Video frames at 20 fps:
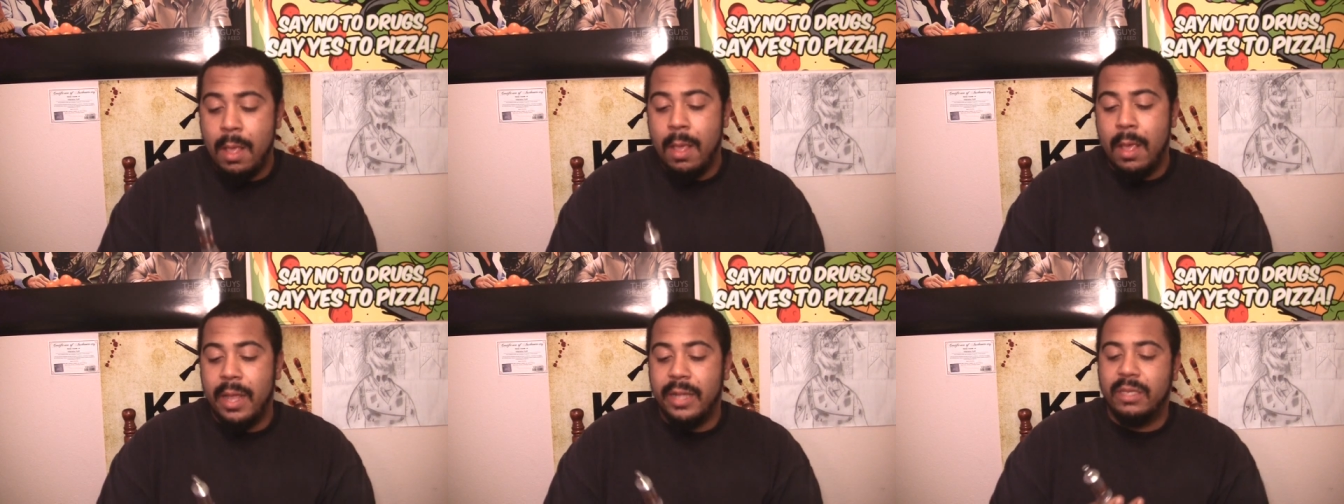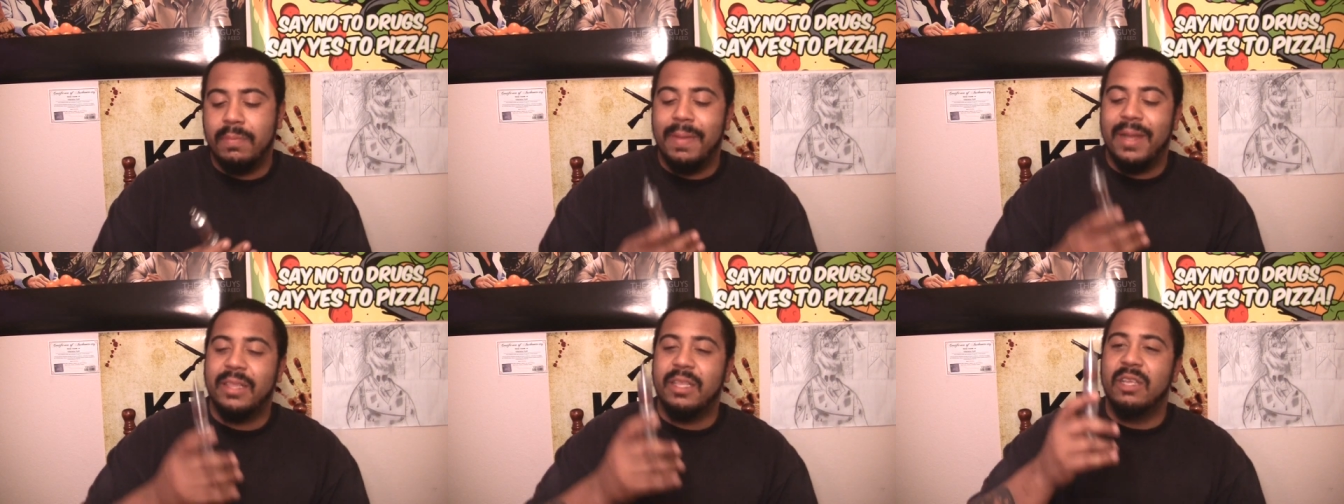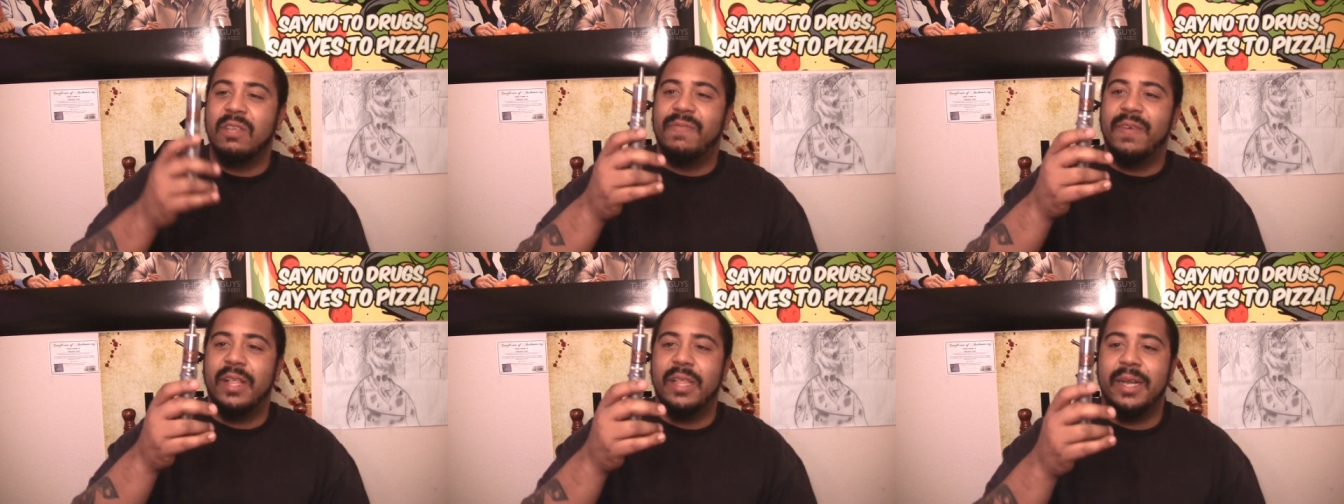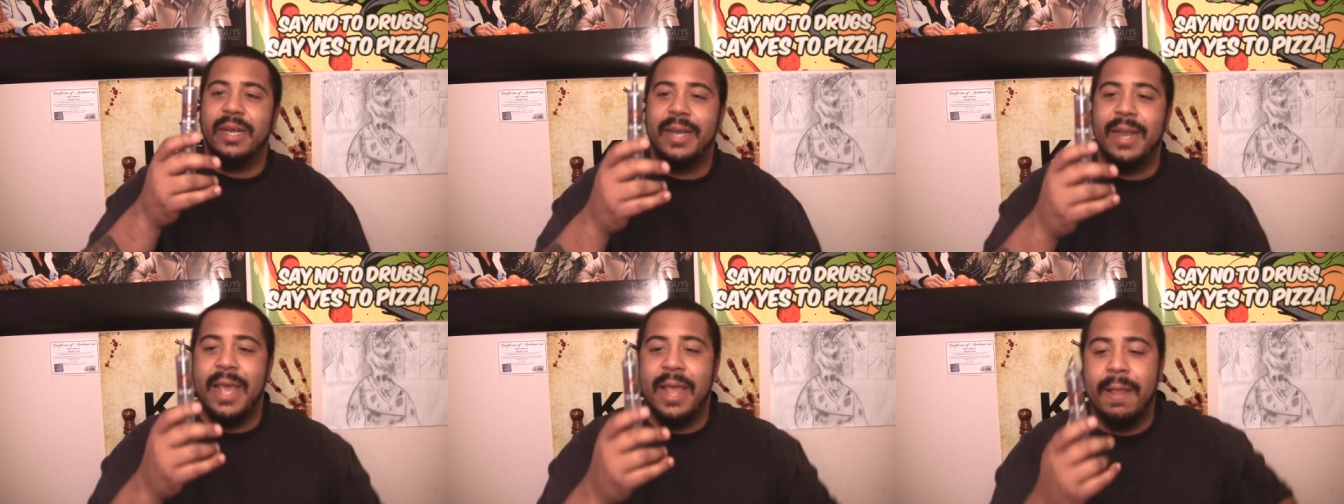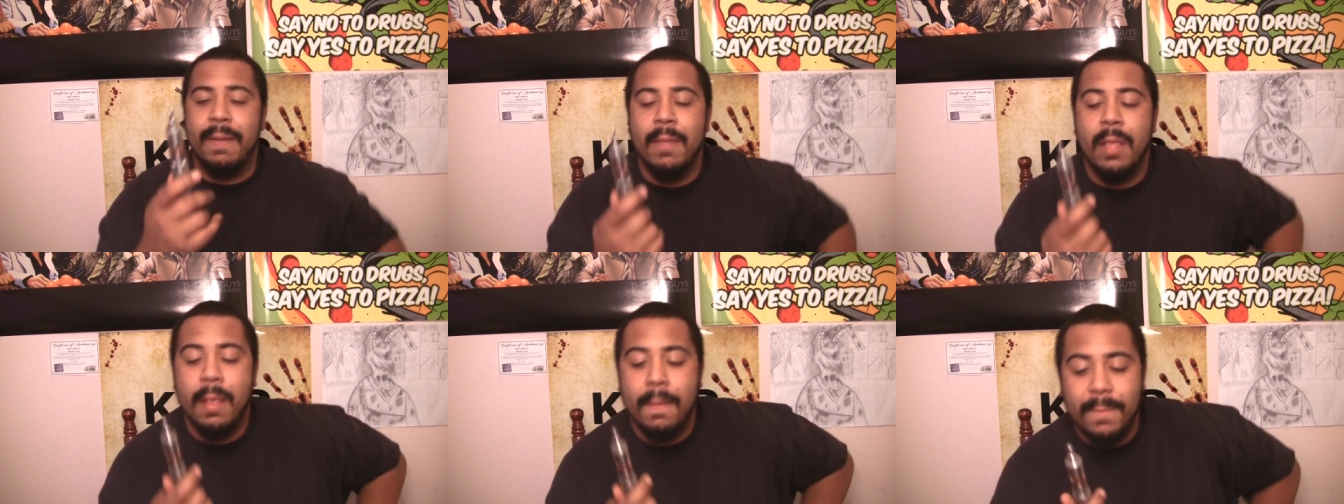It's about this fella today.
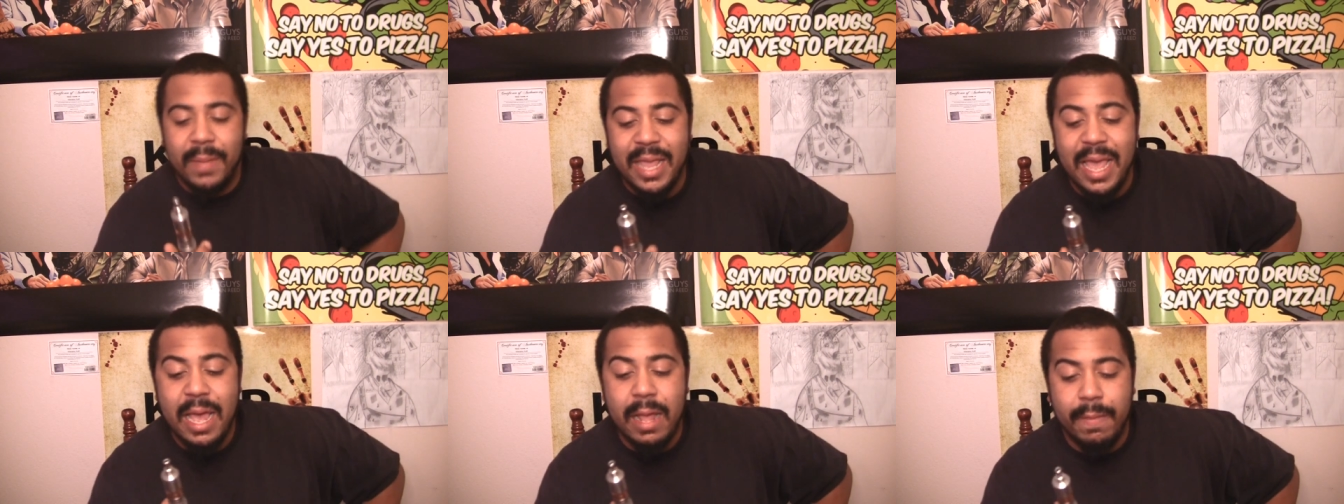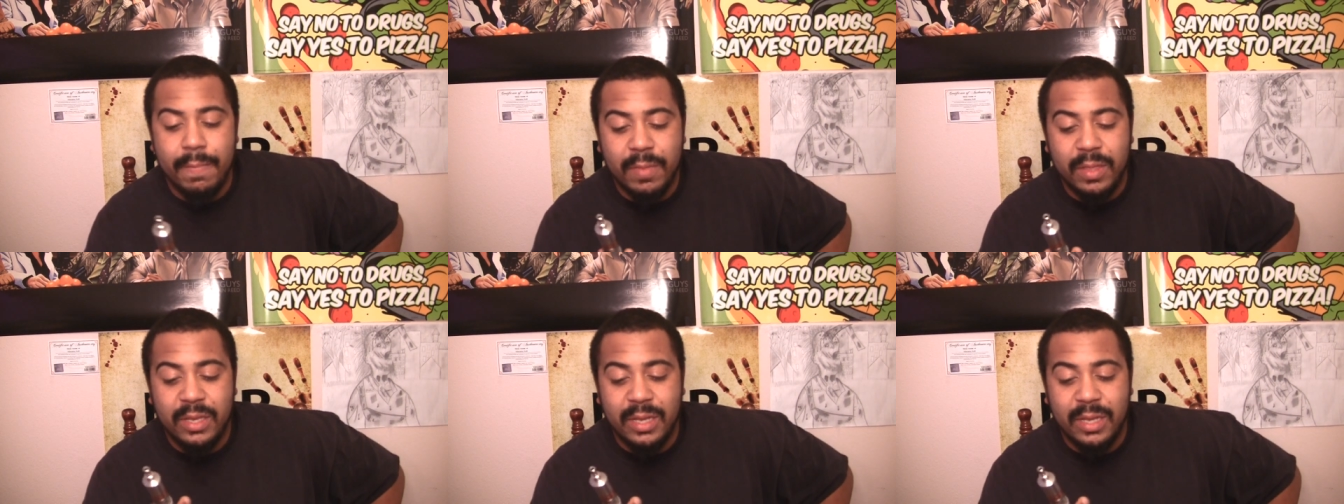But yeah,